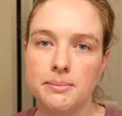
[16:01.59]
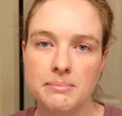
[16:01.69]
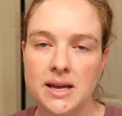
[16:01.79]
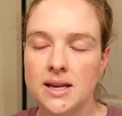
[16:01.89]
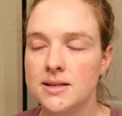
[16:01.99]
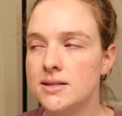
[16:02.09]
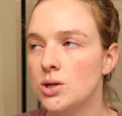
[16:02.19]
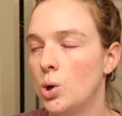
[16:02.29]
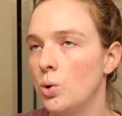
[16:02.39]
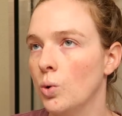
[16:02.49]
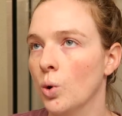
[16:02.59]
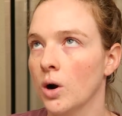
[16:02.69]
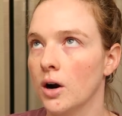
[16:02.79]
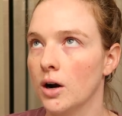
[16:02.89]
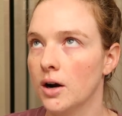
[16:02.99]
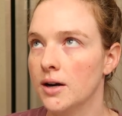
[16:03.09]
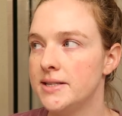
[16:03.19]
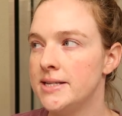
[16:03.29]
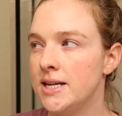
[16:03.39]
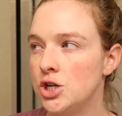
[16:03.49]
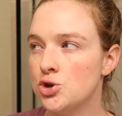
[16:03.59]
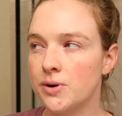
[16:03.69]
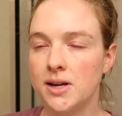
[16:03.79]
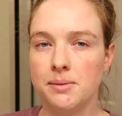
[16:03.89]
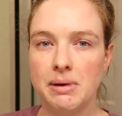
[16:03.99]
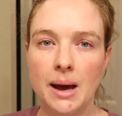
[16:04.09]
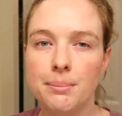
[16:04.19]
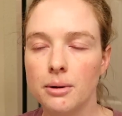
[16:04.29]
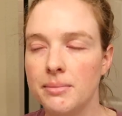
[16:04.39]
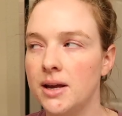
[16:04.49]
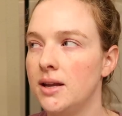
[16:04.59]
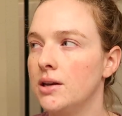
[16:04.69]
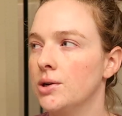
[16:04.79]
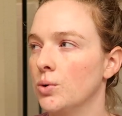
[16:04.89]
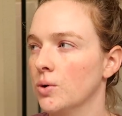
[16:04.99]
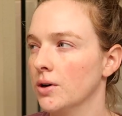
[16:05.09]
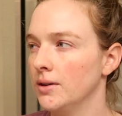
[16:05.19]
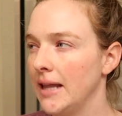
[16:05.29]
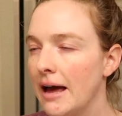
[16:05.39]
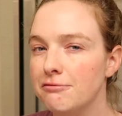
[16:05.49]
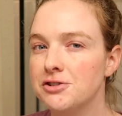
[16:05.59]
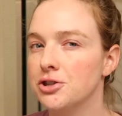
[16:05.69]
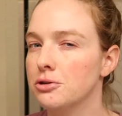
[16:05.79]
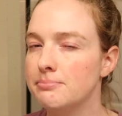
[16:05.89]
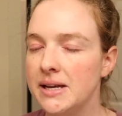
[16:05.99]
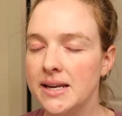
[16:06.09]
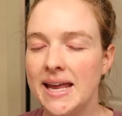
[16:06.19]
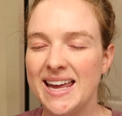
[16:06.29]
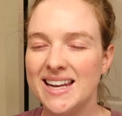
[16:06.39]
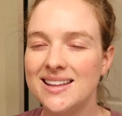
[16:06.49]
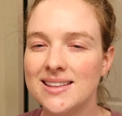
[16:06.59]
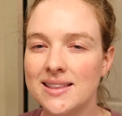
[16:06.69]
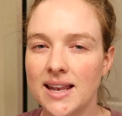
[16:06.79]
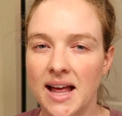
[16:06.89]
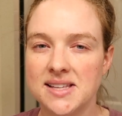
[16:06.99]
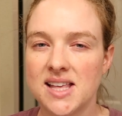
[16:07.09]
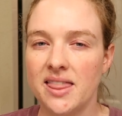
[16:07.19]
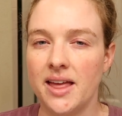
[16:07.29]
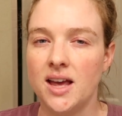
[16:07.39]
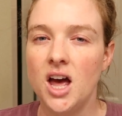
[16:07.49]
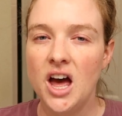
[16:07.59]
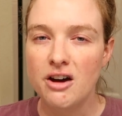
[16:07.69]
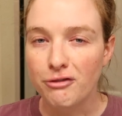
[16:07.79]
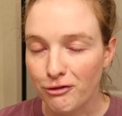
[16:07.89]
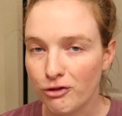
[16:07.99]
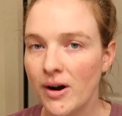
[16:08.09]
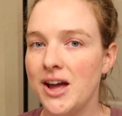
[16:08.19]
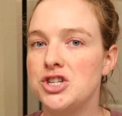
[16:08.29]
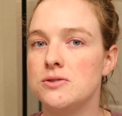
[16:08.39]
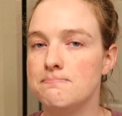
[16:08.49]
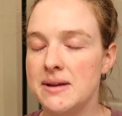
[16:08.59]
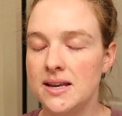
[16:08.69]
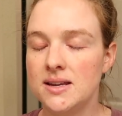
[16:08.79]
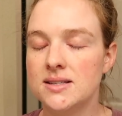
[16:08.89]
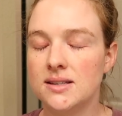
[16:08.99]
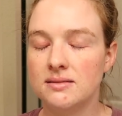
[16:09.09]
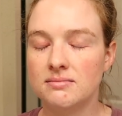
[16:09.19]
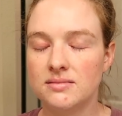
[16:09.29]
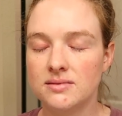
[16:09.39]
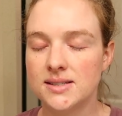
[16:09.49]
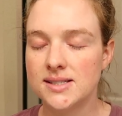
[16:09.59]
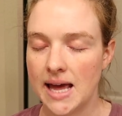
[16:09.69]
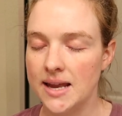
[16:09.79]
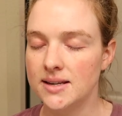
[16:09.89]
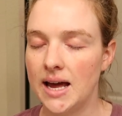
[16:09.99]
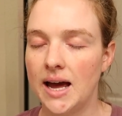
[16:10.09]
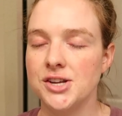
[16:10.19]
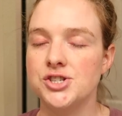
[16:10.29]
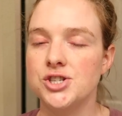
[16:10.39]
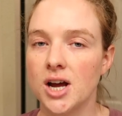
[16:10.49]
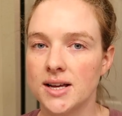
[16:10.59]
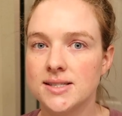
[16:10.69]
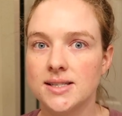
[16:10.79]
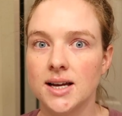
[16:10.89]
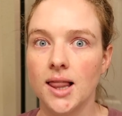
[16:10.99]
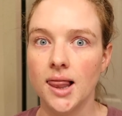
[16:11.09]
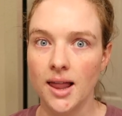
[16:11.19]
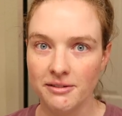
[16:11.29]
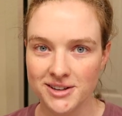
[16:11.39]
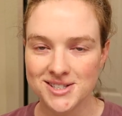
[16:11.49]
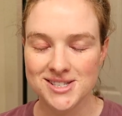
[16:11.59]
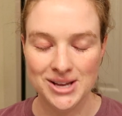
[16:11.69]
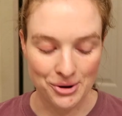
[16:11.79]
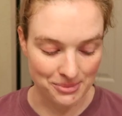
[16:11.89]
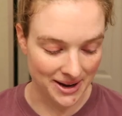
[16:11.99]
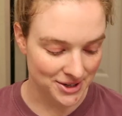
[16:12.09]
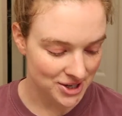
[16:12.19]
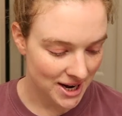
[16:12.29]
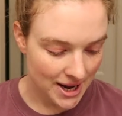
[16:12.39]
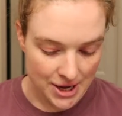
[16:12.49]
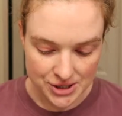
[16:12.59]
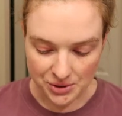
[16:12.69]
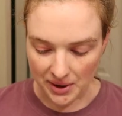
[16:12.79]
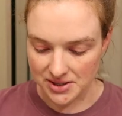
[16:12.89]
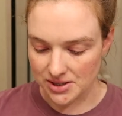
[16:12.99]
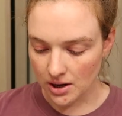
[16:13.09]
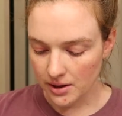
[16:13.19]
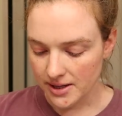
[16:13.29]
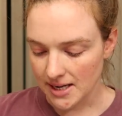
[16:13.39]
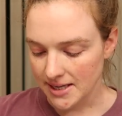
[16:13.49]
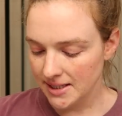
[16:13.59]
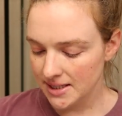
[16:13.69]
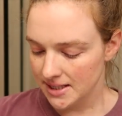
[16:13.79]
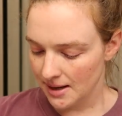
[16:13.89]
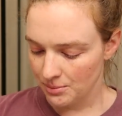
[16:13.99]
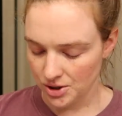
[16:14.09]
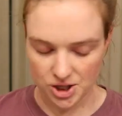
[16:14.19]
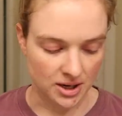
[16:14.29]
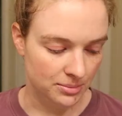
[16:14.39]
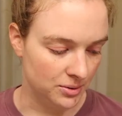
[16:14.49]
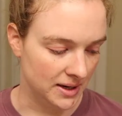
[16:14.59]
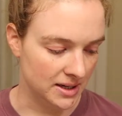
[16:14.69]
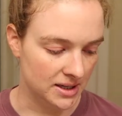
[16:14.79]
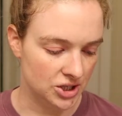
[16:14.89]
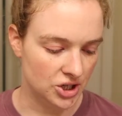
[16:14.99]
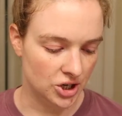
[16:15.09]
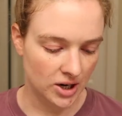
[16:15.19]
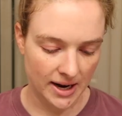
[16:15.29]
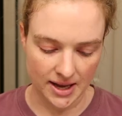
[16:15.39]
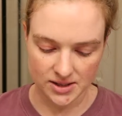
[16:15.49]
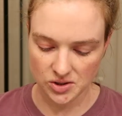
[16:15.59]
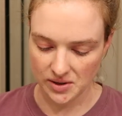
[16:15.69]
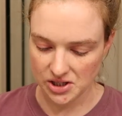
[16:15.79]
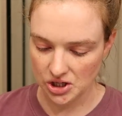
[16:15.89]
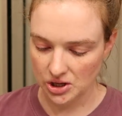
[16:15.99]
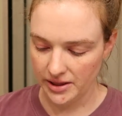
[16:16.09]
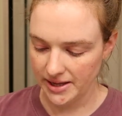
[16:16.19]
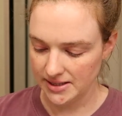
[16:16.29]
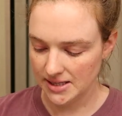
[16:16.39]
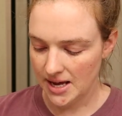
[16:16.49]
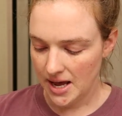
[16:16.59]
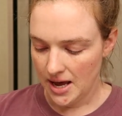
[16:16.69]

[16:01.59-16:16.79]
mint or tea tree peppermint or lavender mint, anything that has that like fresh mint scent, I just love it so much. So I saw this, I needed to get more shampoo and conditioner, and so I saw this